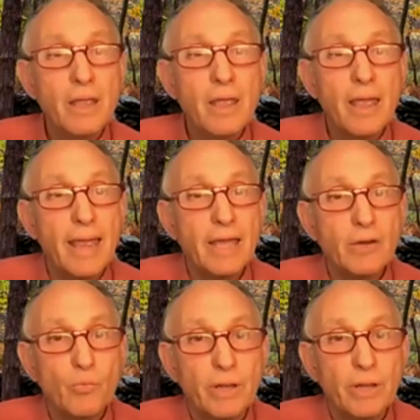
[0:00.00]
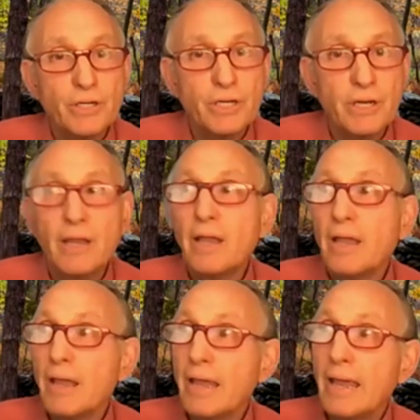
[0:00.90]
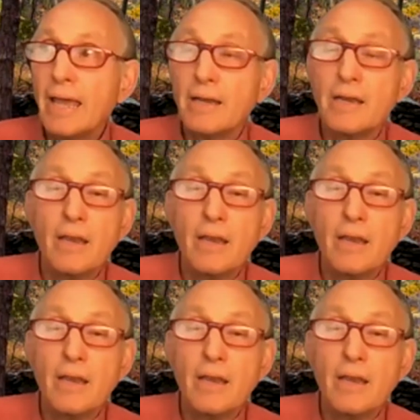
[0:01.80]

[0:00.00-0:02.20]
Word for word: Ann Rich, and